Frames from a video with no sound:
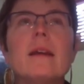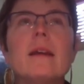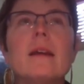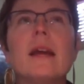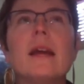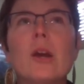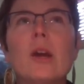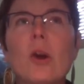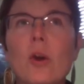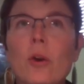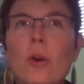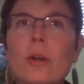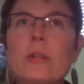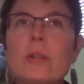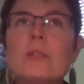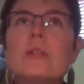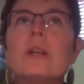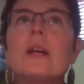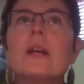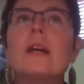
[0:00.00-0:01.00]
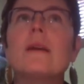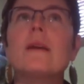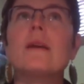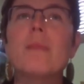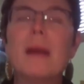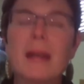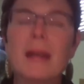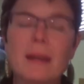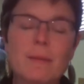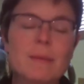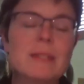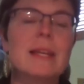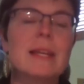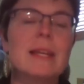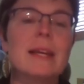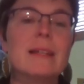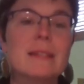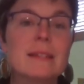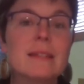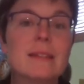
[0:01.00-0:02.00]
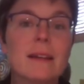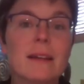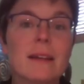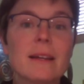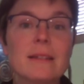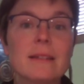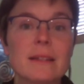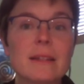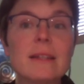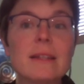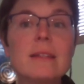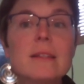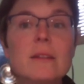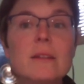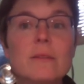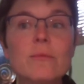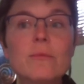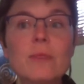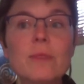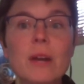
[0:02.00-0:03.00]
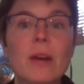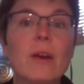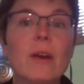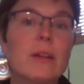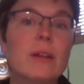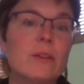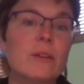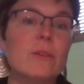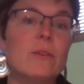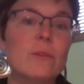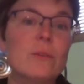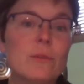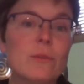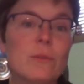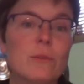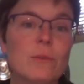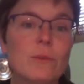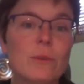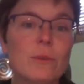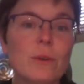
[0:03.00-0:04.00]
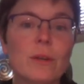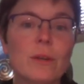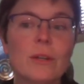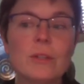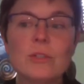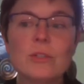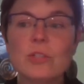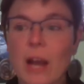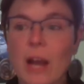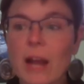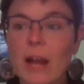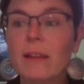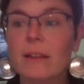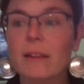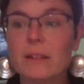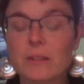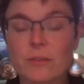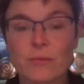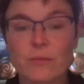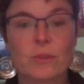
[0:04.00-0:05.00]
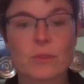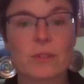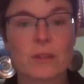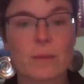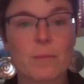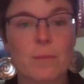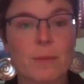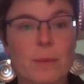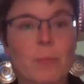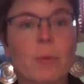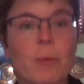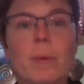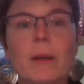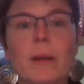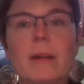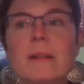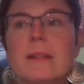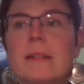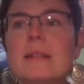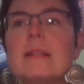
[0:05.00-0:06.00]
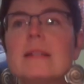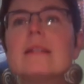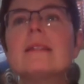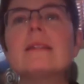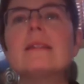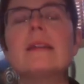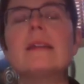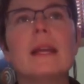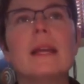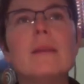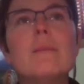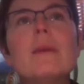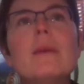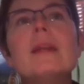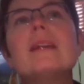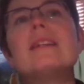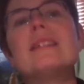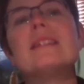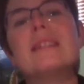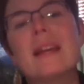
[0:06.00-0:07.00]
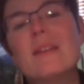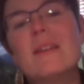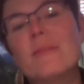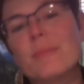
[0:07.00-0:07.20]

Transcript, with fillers: encouraging making mistakes in science is a very new challenge for some people because it's a, it can be a safe